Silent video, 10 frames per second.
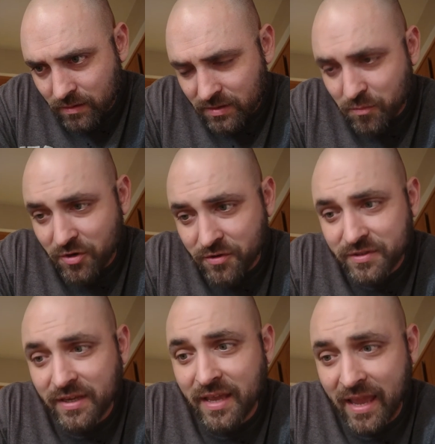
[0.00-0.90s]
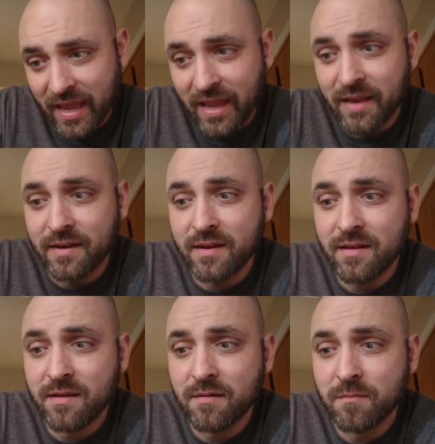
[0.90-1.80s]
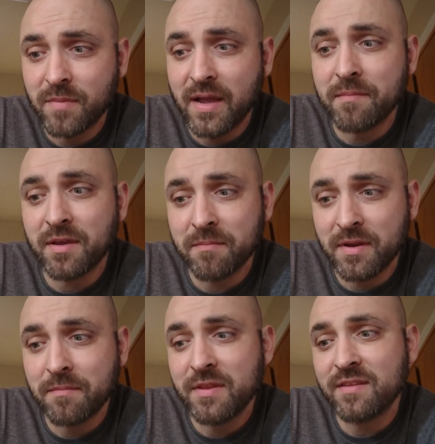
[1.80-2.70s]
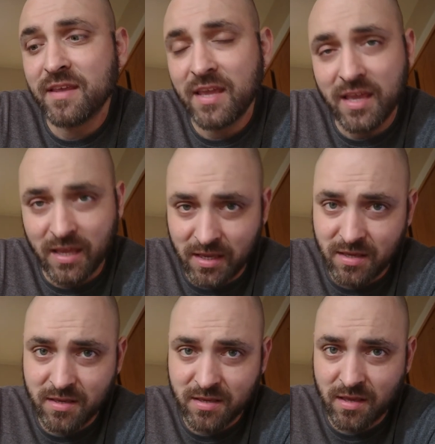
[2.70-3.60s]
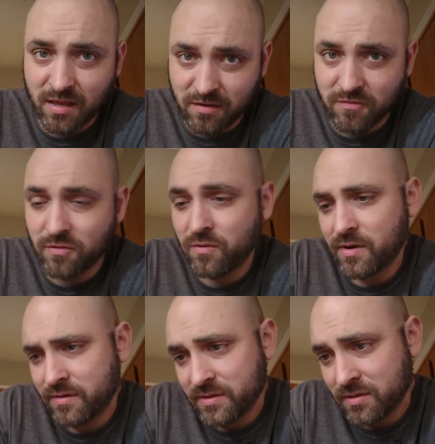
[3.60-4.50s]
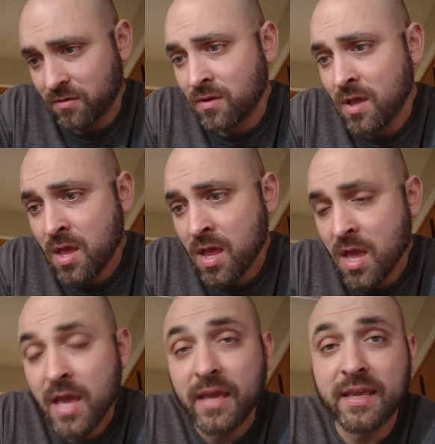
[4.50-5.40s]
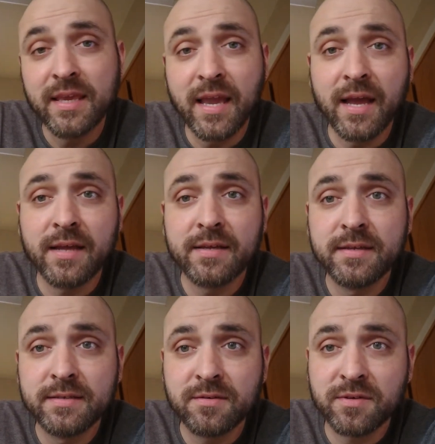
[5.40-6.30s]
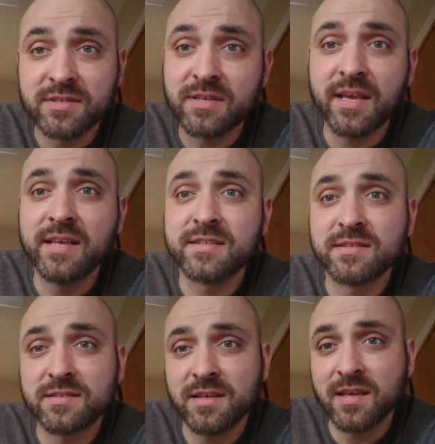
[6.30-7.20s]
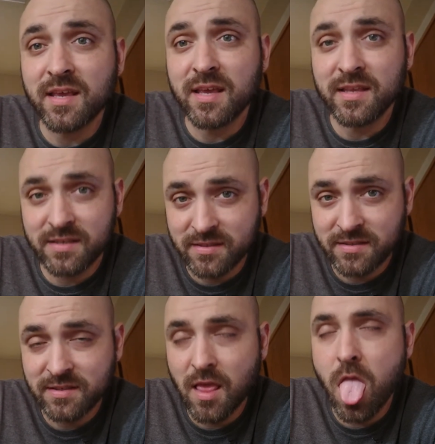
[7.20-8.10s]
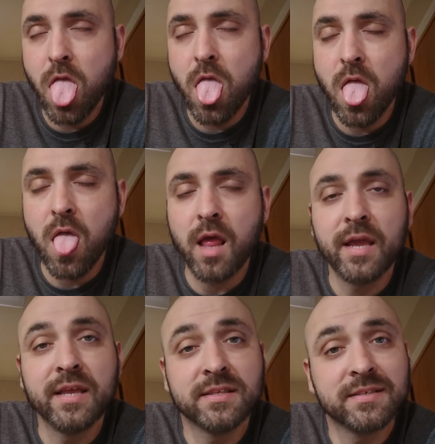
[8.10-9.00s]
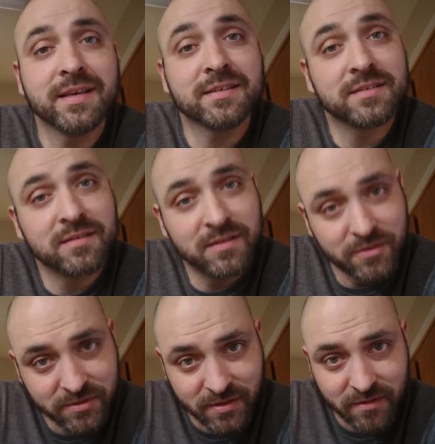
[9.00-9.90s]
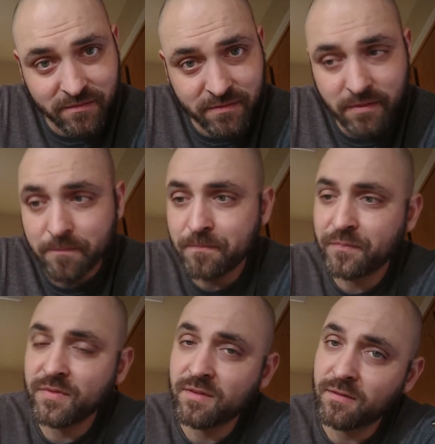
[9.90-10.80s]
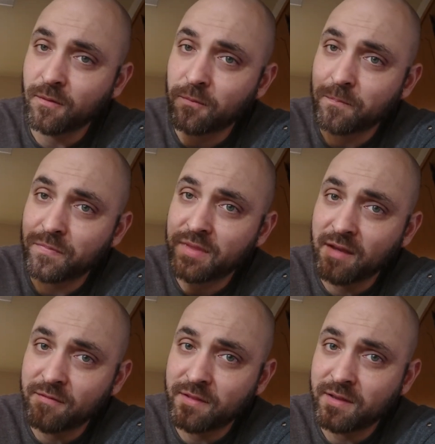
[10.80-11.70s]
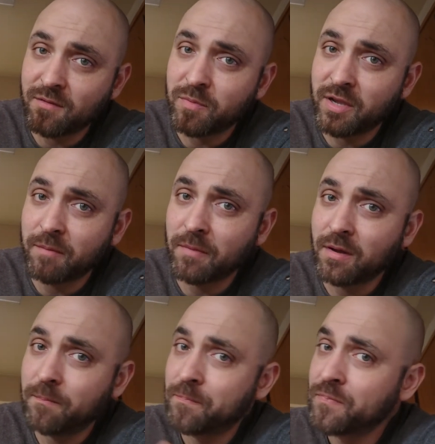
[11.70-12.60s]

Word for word: It's producing canned by McMenamins Inc. Edgefield Winery. So, yeah, so it's it's it's, ugh, it's exclusive. So definitely go pick them up.